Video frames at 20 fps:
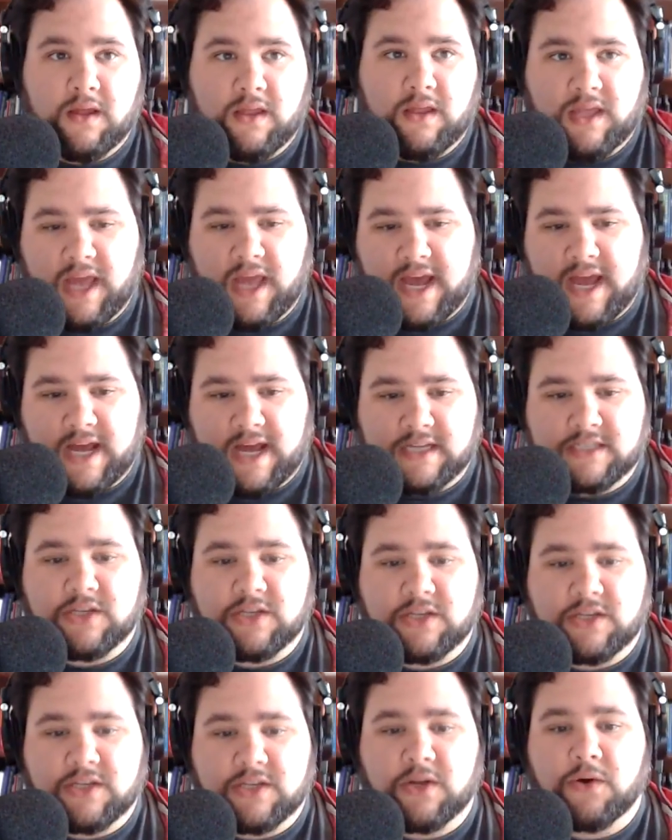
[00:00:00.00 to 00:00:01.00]
Yeah,
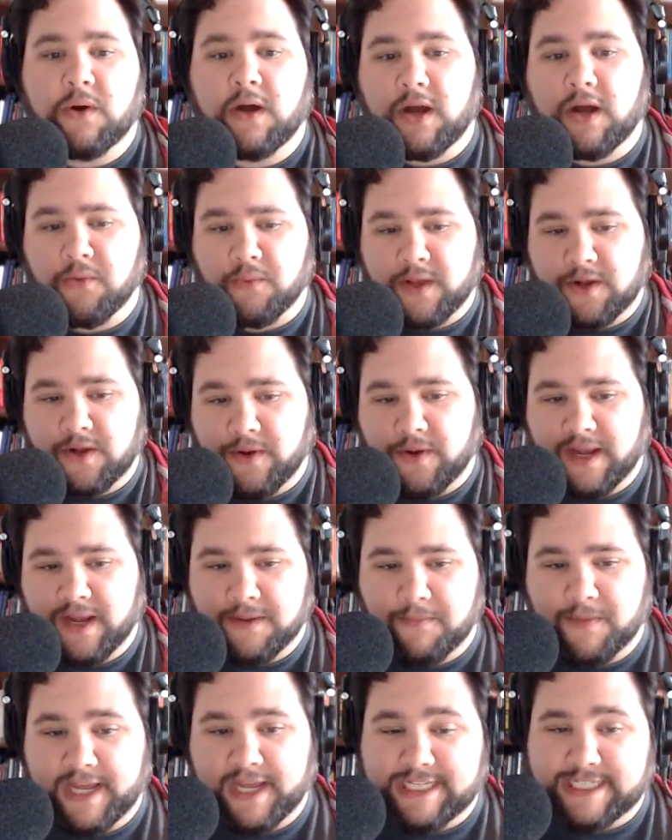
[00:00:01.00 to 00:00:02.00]
so real quick,
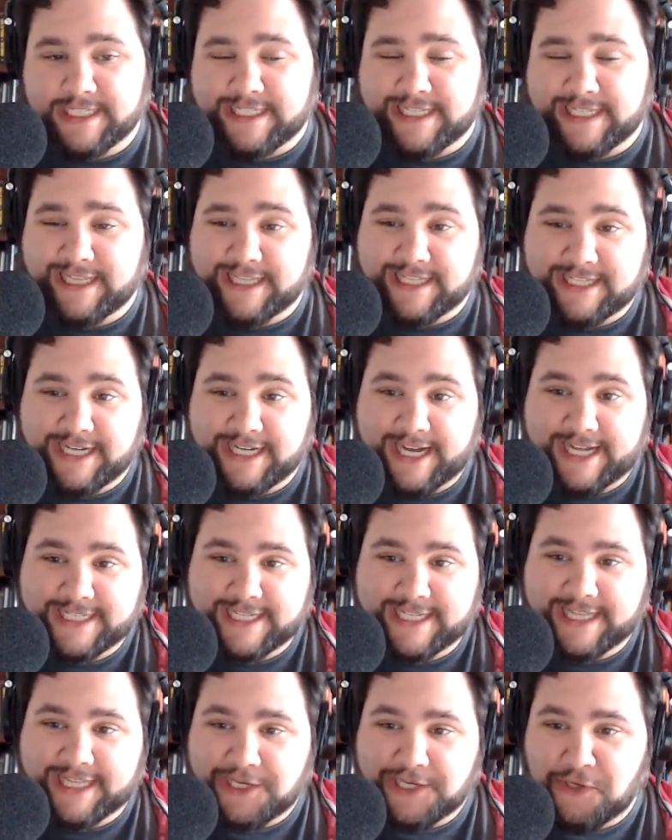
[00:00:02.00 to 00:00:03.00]
Mike just in the chat
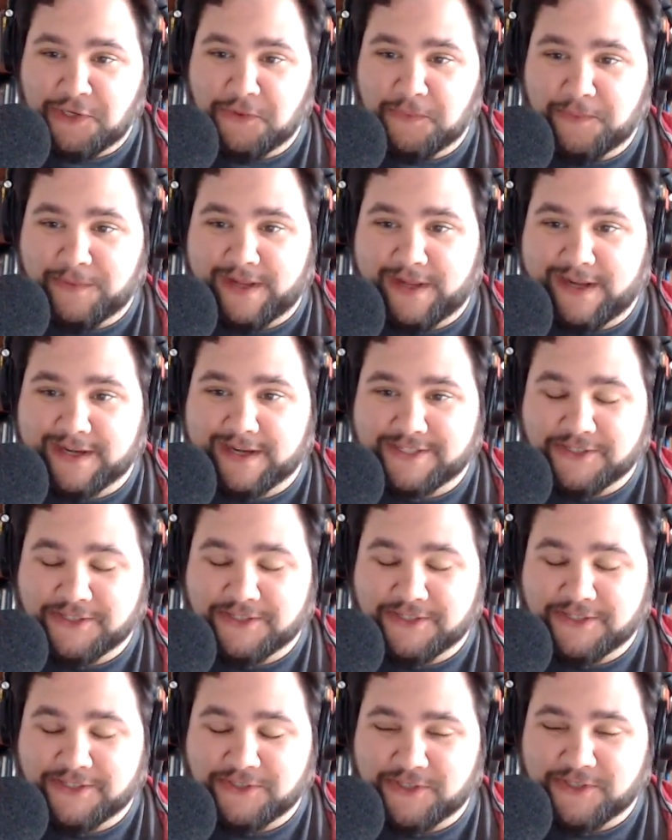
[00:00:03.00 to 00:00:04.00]
said that new blocks
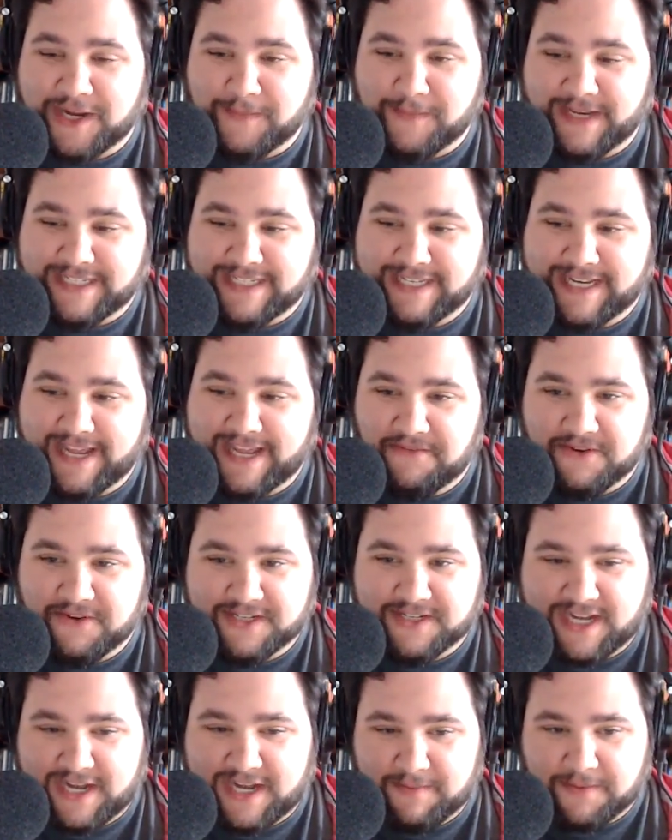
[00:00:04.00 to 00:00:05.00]
are dropping today for
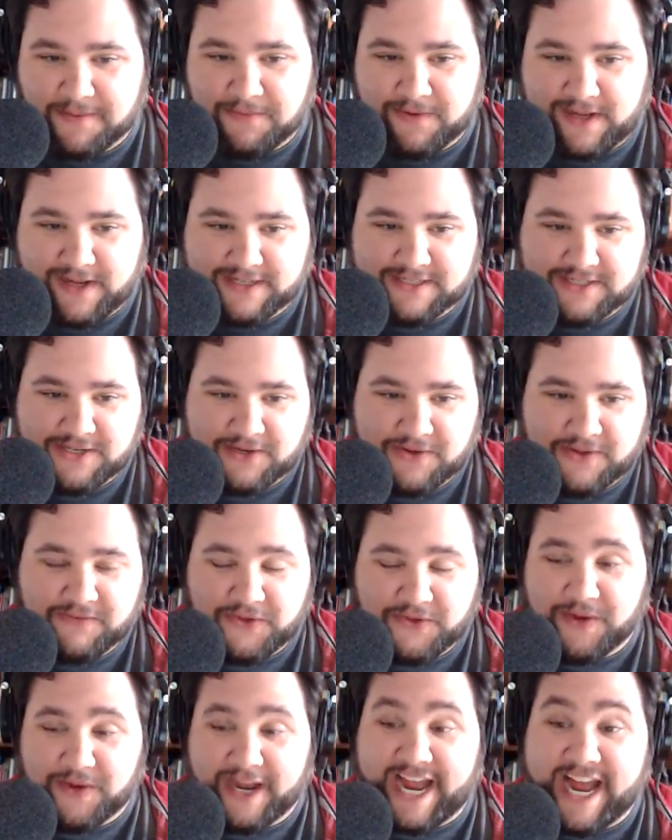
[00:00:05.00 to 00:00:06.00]
Atomic Blocks. So
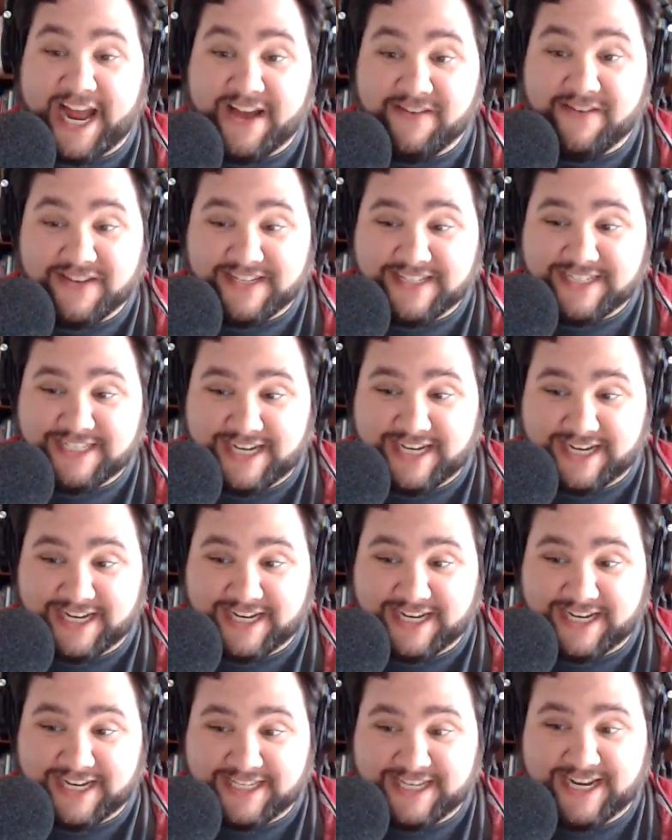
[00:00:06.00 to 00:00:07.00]
if you haven't
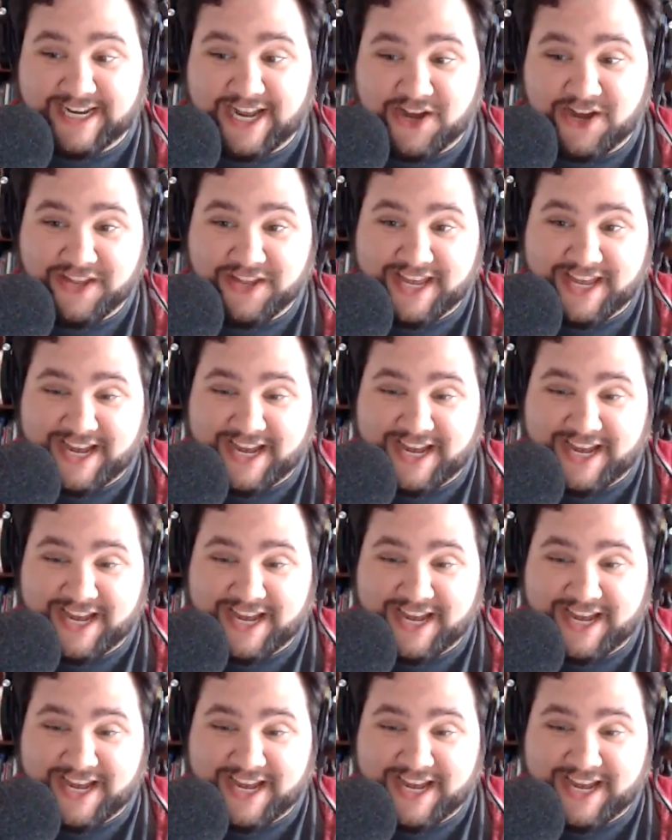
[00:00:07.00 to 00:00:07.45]
checked it out yet,